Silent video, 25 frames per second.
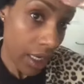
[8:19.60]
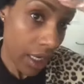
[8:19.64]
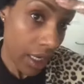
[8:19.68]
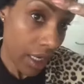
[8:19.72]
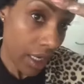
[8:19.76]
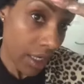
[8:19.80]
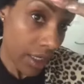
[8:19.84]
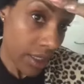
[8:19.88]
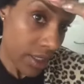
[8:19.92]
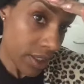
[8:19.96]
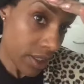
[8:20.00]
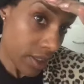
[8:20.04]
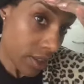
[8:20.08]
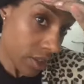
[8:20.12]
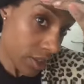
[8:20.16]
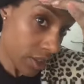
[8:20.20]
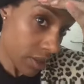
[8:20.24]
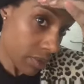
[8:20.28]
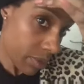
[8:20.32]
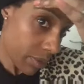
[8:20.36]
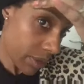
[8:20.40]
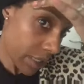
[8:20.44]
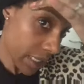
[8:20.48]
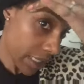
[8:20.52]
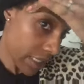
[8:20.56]
and
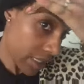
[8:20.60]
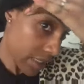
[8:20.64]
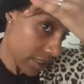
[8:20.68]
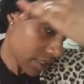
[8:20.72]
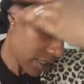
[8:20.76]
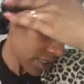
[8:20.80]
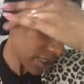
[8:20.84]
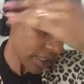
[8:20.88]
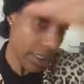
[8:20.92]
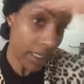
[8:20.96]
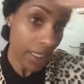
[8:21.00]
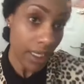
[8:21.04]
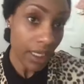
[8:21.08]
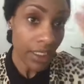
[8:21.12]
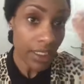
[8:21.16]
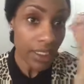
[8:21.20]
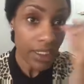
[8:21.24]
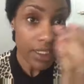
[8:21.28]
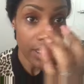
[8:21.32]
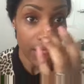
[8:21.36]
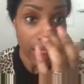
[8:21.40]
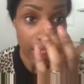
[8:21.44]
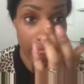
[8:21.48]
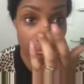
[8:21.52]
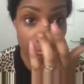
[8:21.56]
just blend
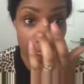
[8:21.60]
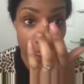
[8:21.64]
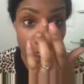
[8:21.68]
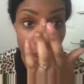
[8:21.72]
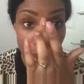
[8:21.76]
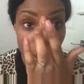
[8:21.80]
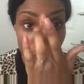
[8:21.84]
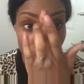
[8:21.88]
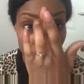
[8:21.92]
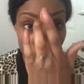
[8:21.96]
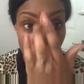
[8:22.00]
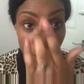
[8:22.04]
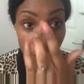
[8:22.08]
that in.